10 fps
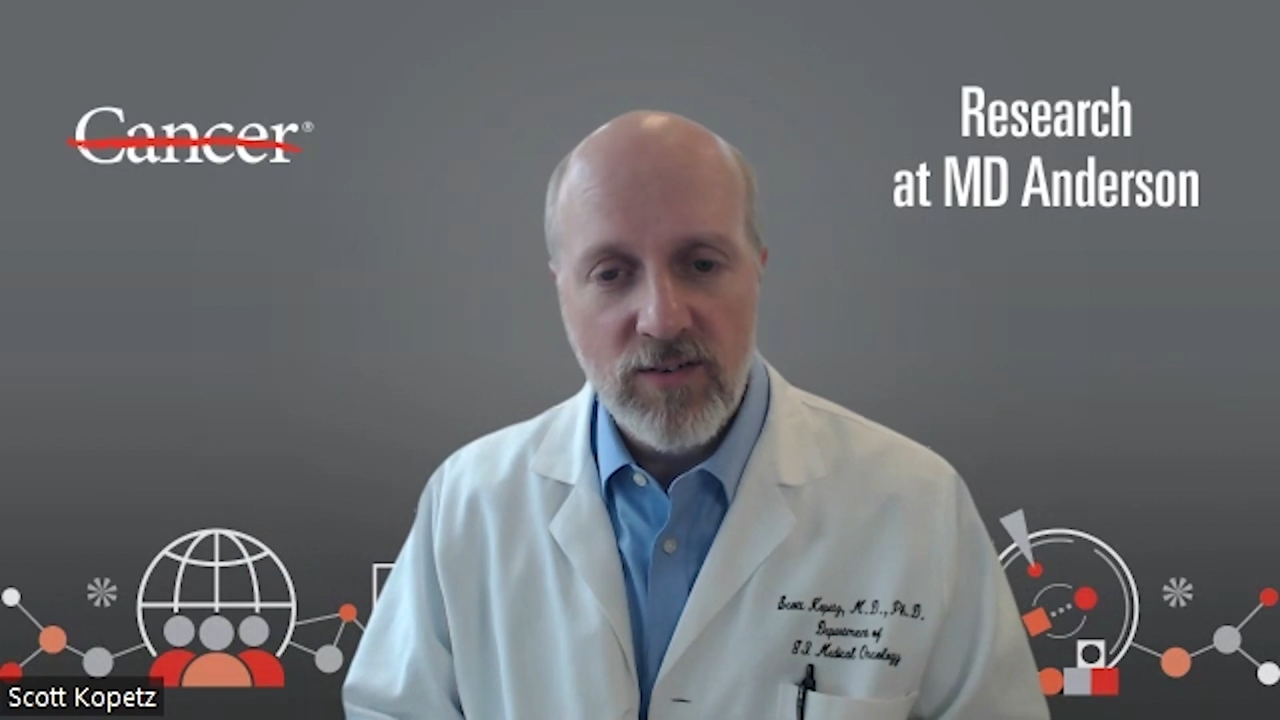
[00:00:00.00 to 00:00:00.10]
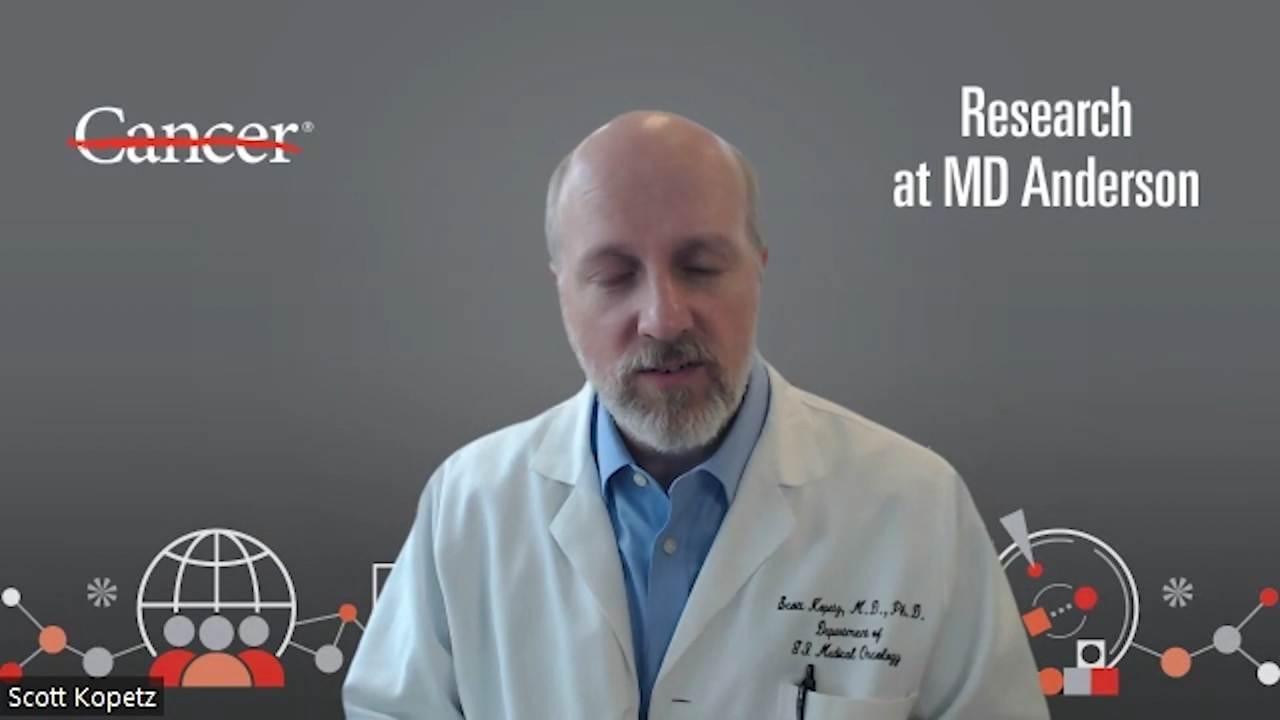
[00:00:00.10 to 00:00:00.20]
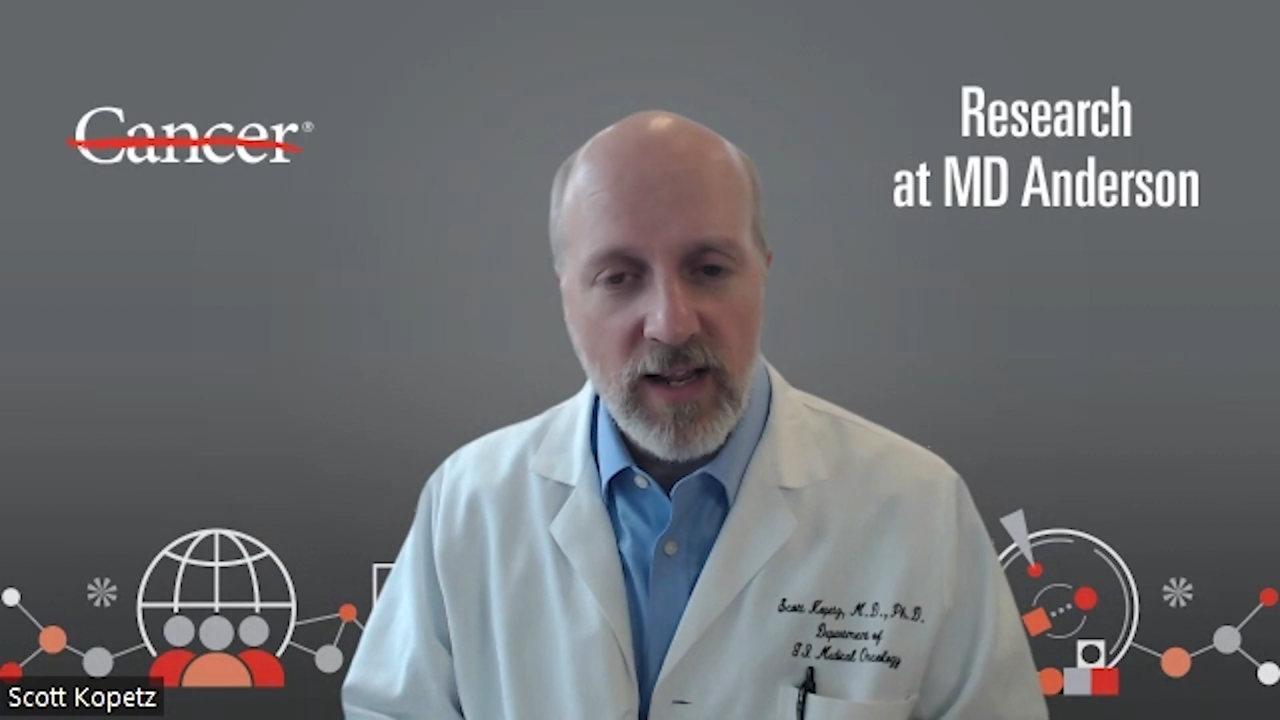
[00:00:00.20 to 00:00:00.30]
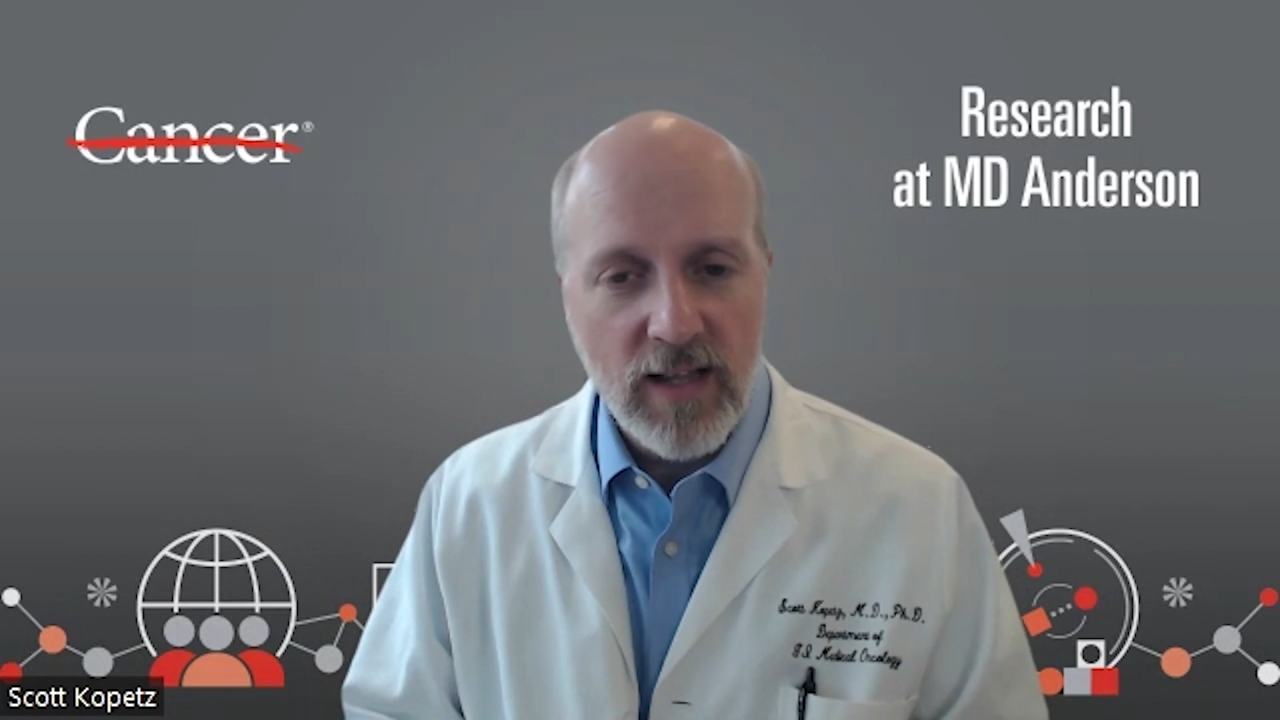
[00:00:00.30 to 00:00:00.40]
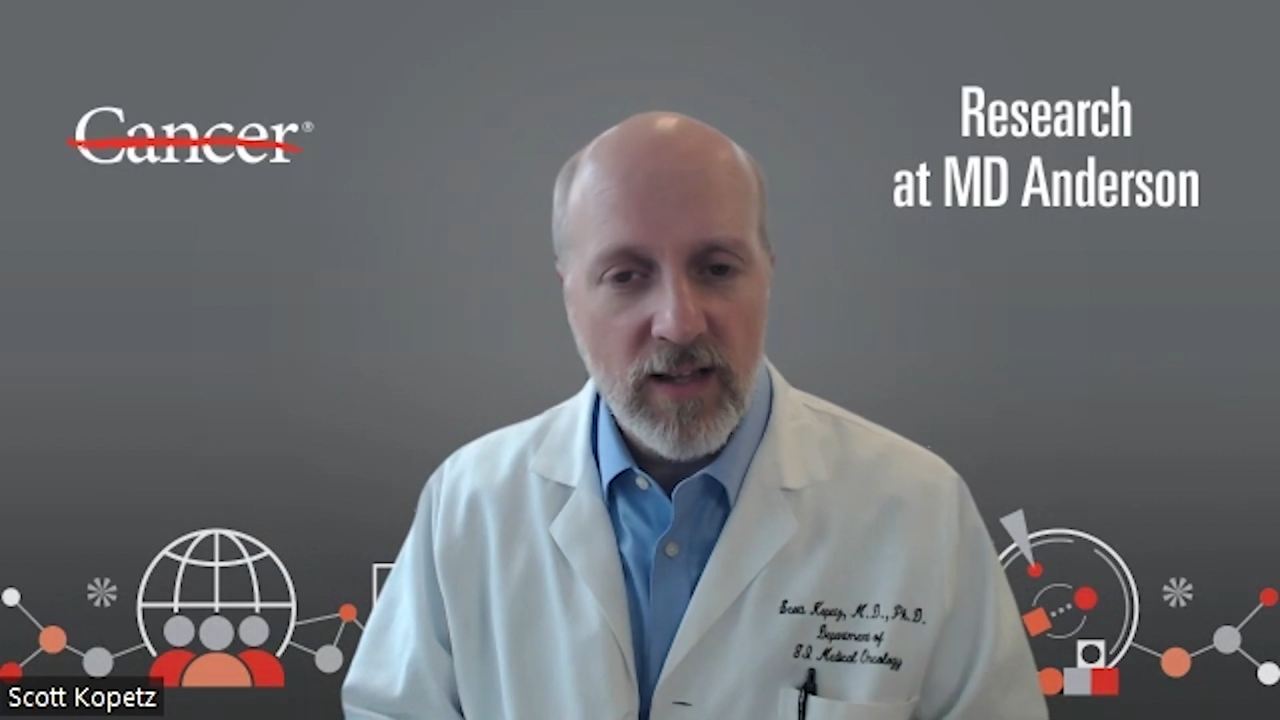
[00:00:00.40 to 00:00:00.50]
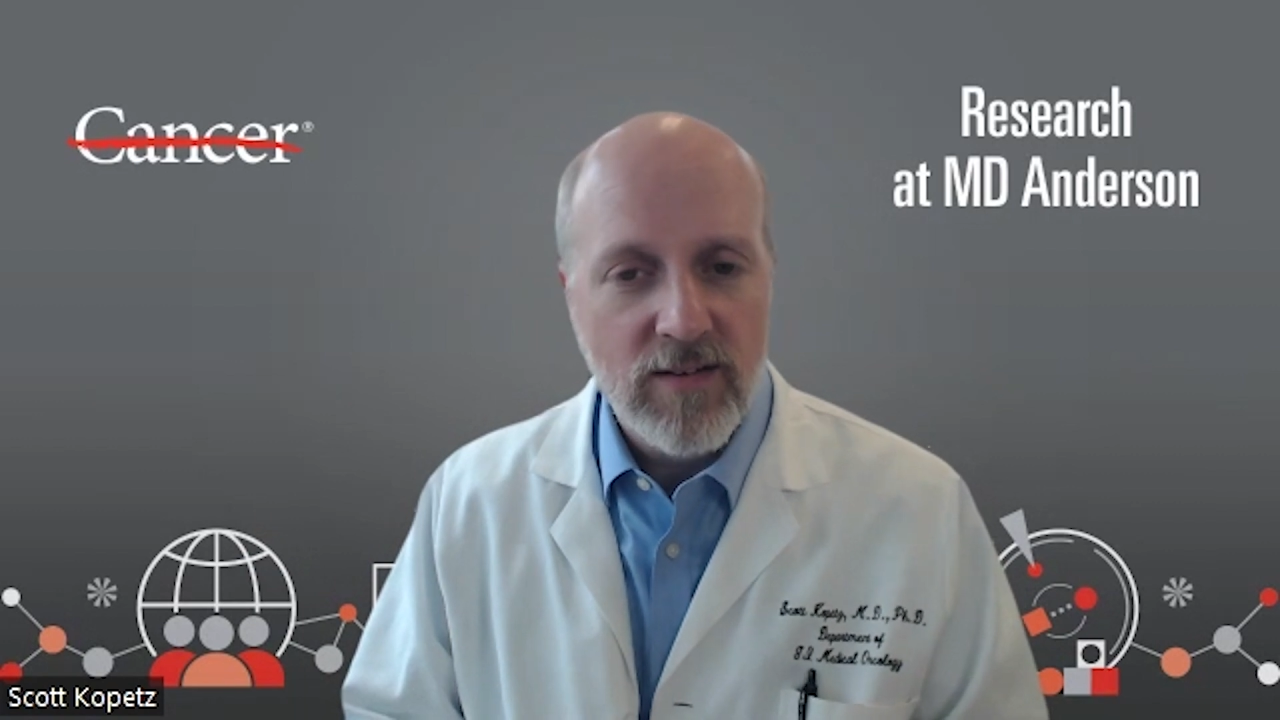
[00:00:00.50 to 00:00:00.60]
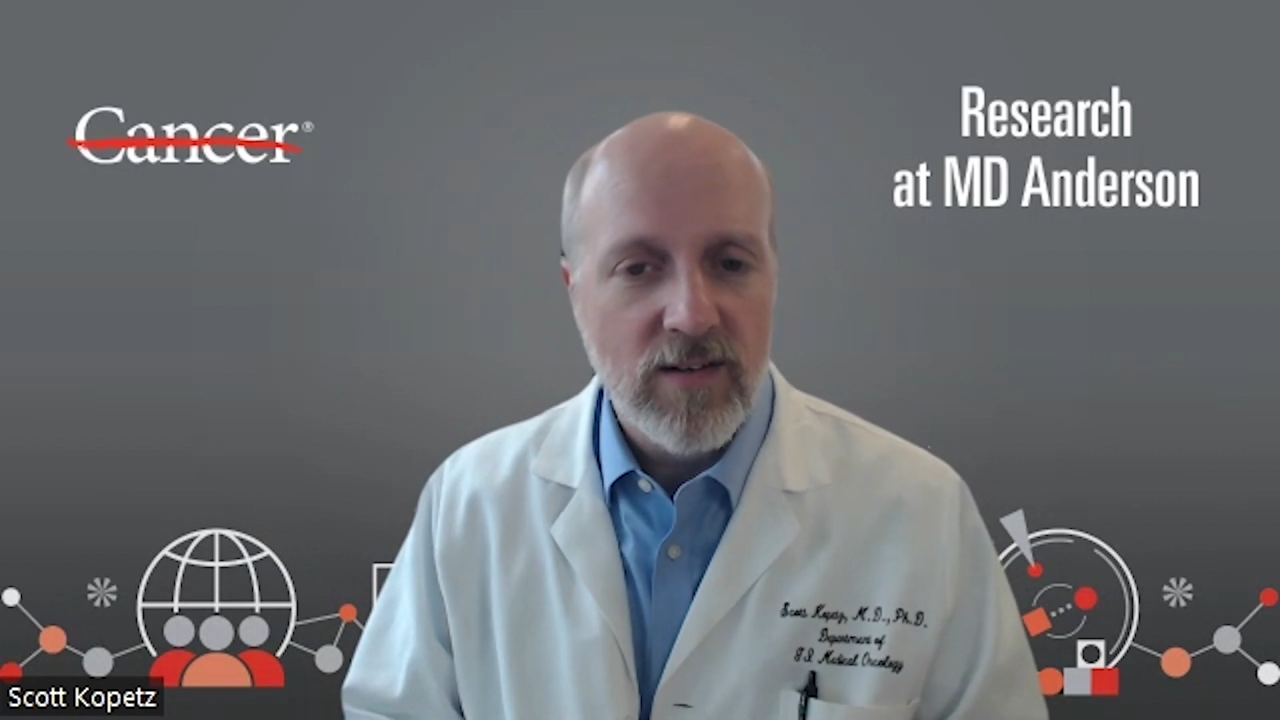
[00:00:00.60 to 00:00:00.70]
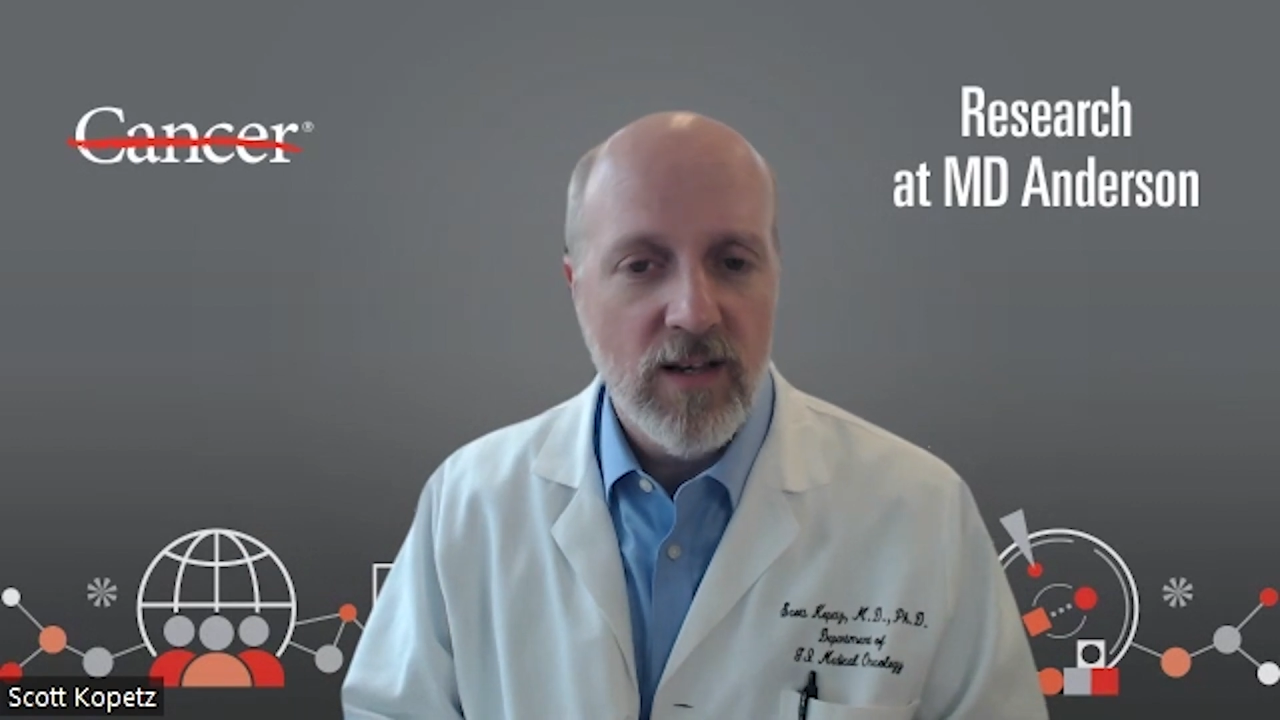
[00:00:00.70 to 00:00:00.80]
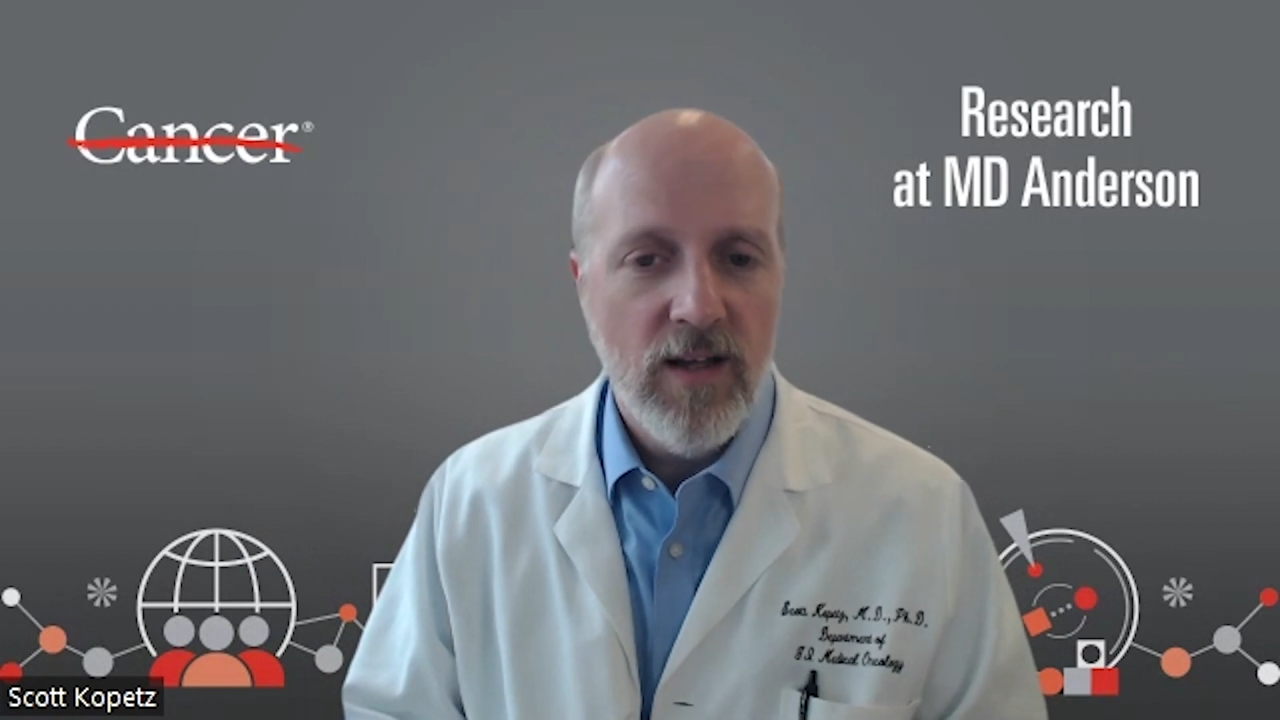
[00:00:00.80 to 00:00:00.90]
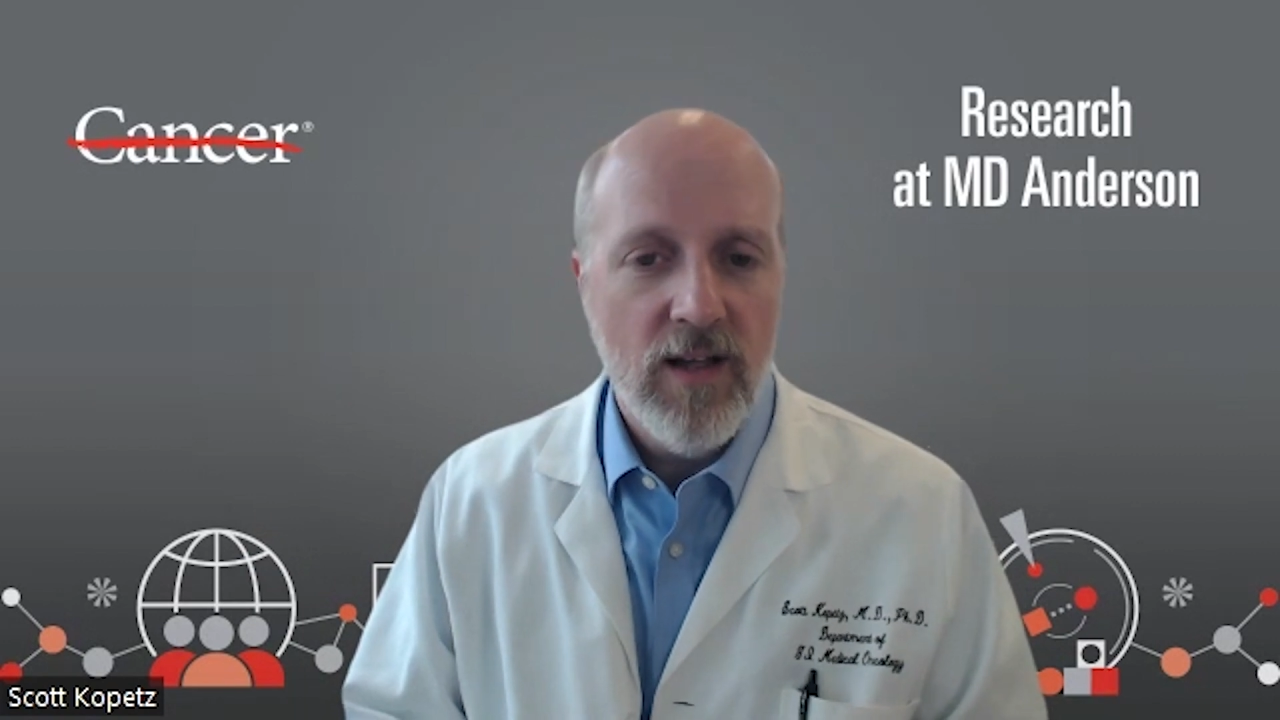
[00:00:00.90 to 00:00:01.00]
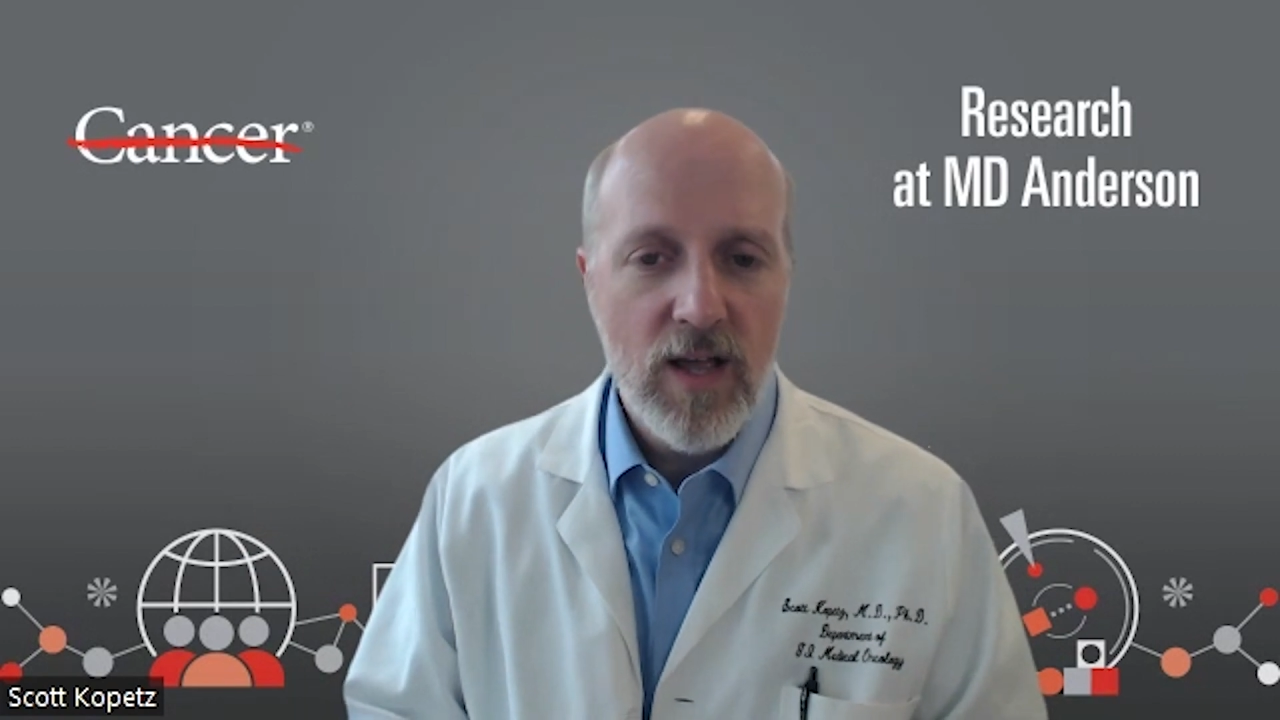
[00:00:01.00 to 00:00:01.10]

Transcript: silenced uh,